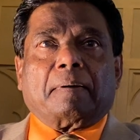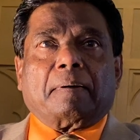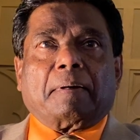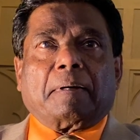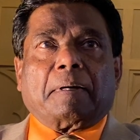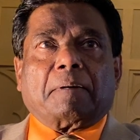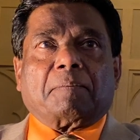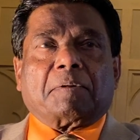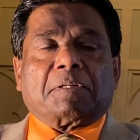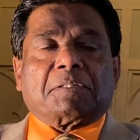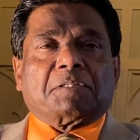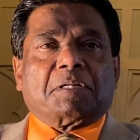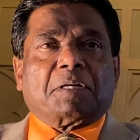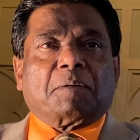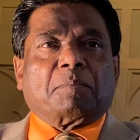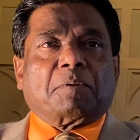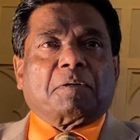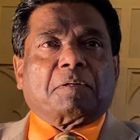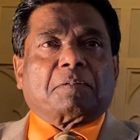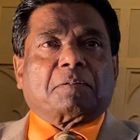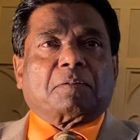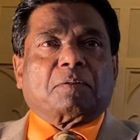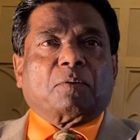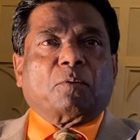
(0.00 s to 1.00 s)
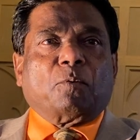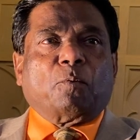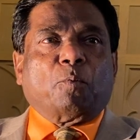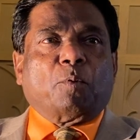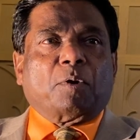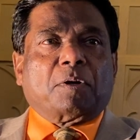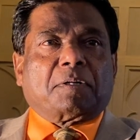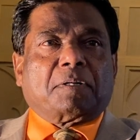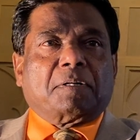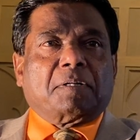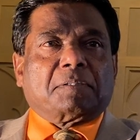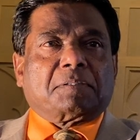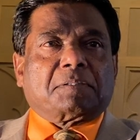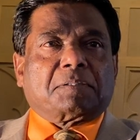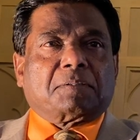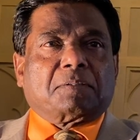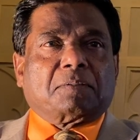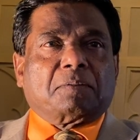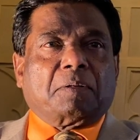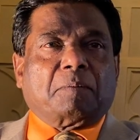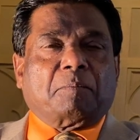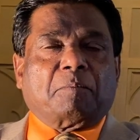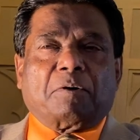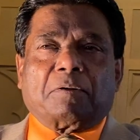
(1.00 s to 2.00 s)
I was able to witness
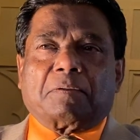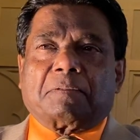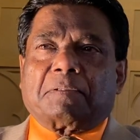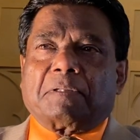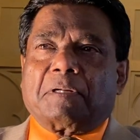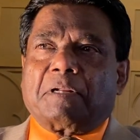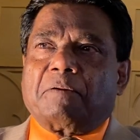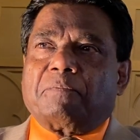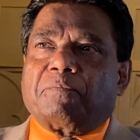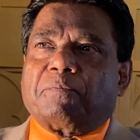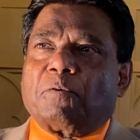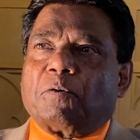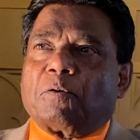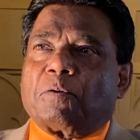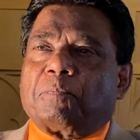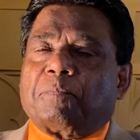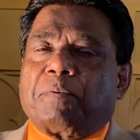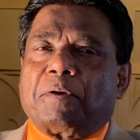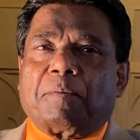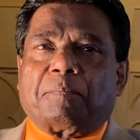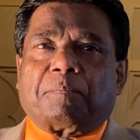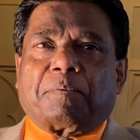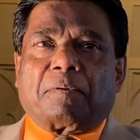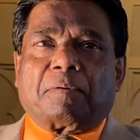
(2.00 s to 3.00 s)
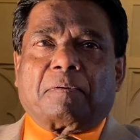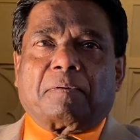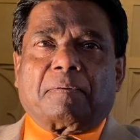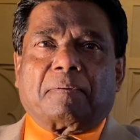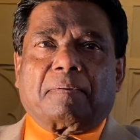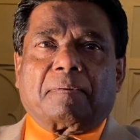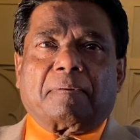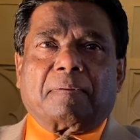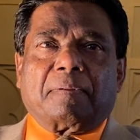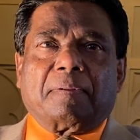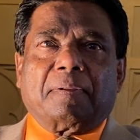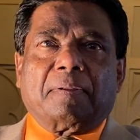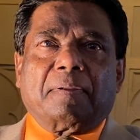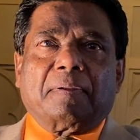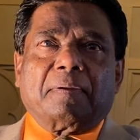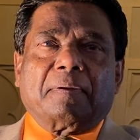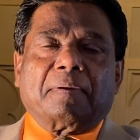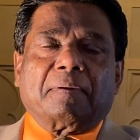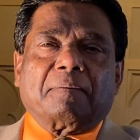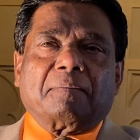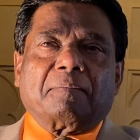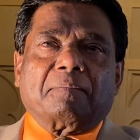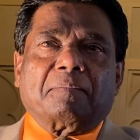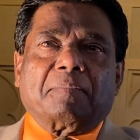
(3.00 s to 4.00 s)
to about three, four people
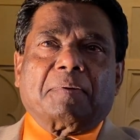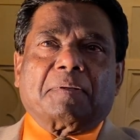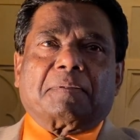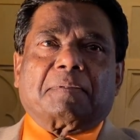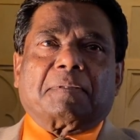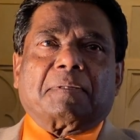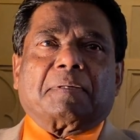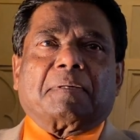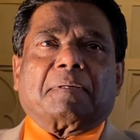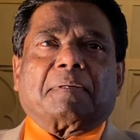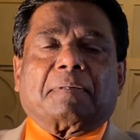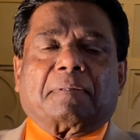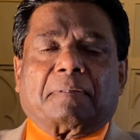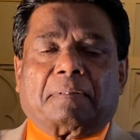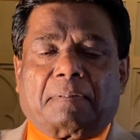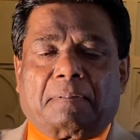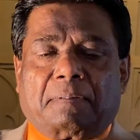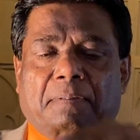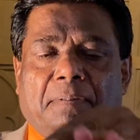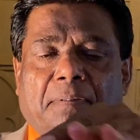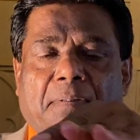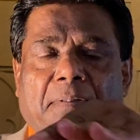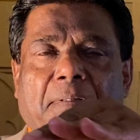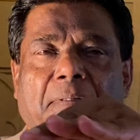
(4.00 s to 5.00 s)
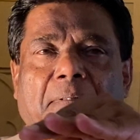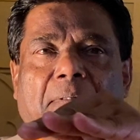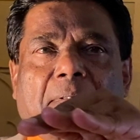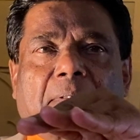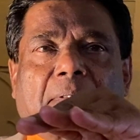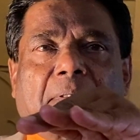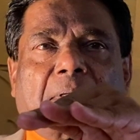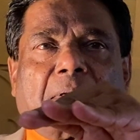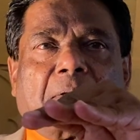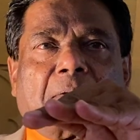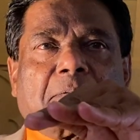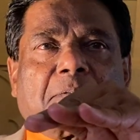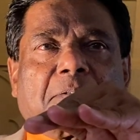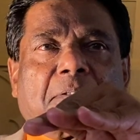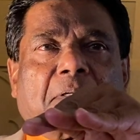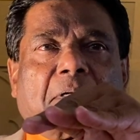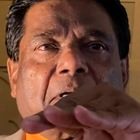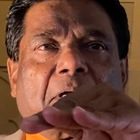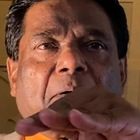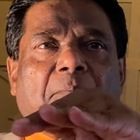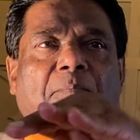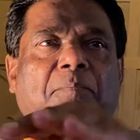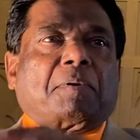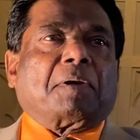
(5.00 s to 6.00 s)
with a little kerosene
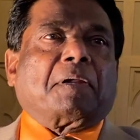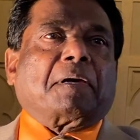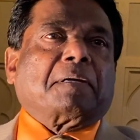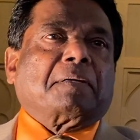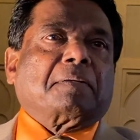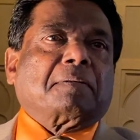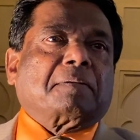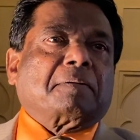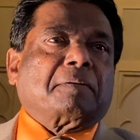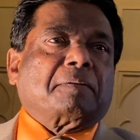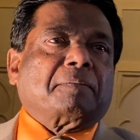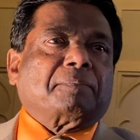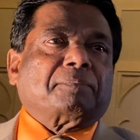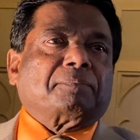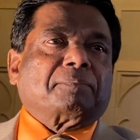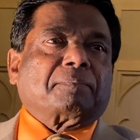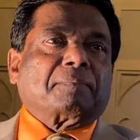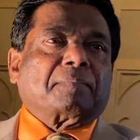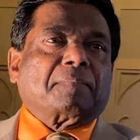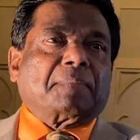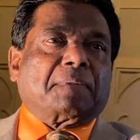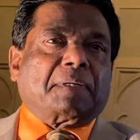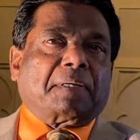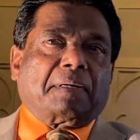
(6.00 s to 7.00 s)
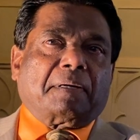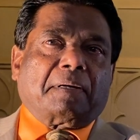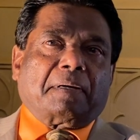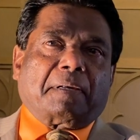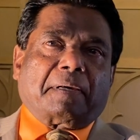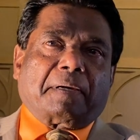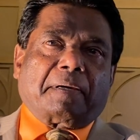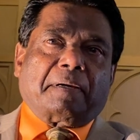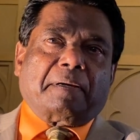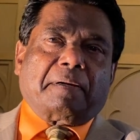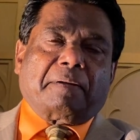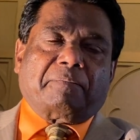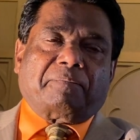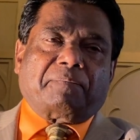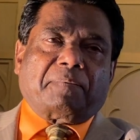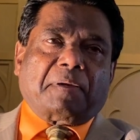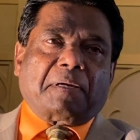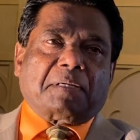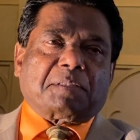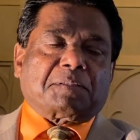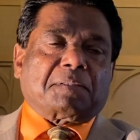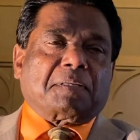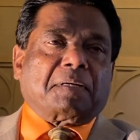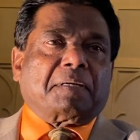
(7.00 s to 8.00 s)
lamp light. Thank God I had a
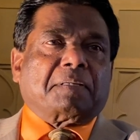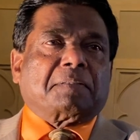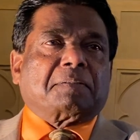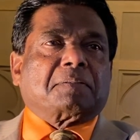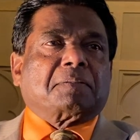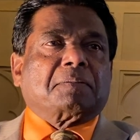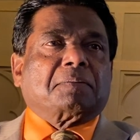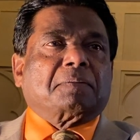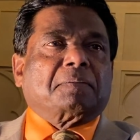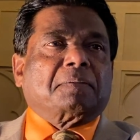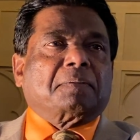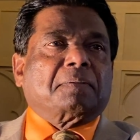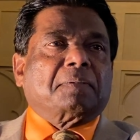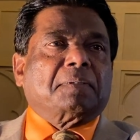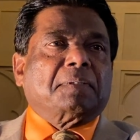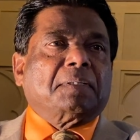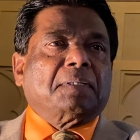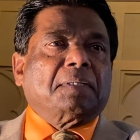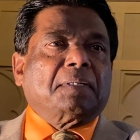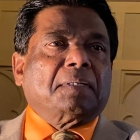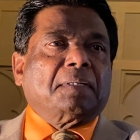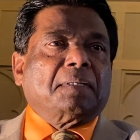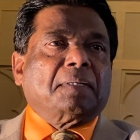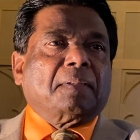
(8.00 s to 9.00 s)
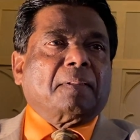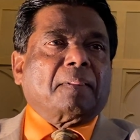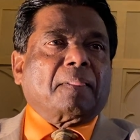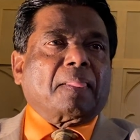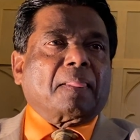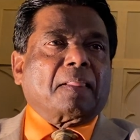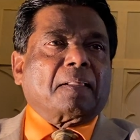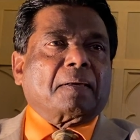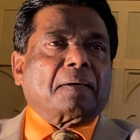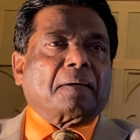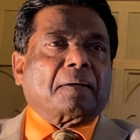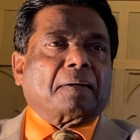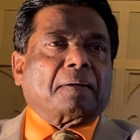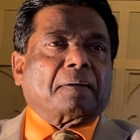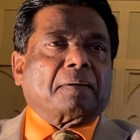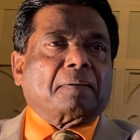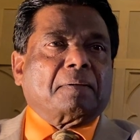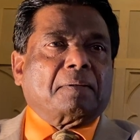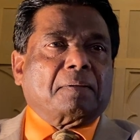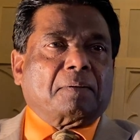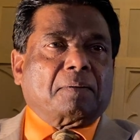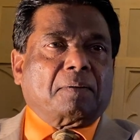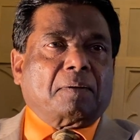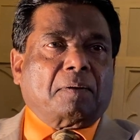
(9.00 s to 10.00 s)
flashlight too.
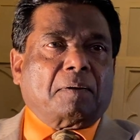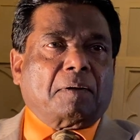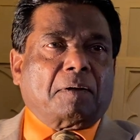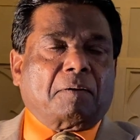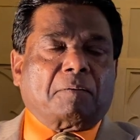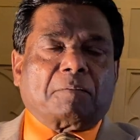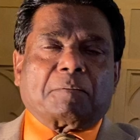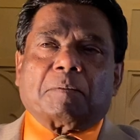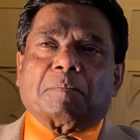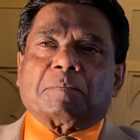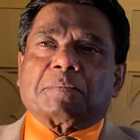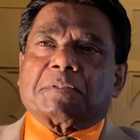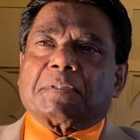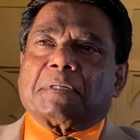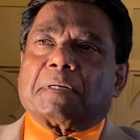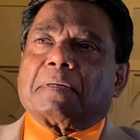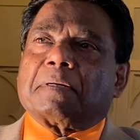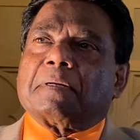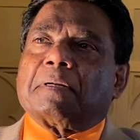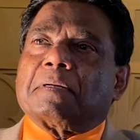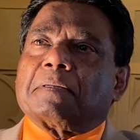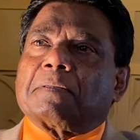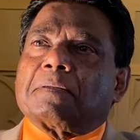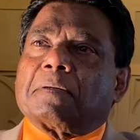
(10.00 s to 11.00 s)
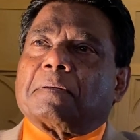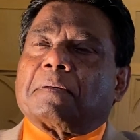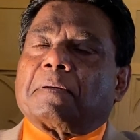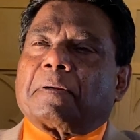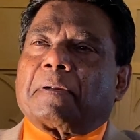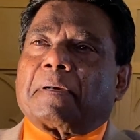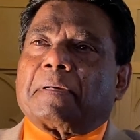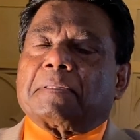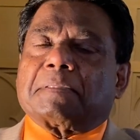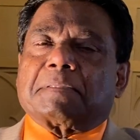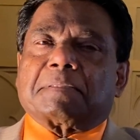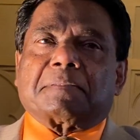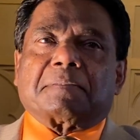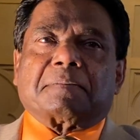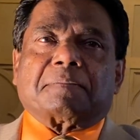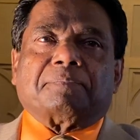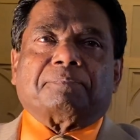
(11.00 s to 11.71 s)
and uh, all of them surrendered to Christ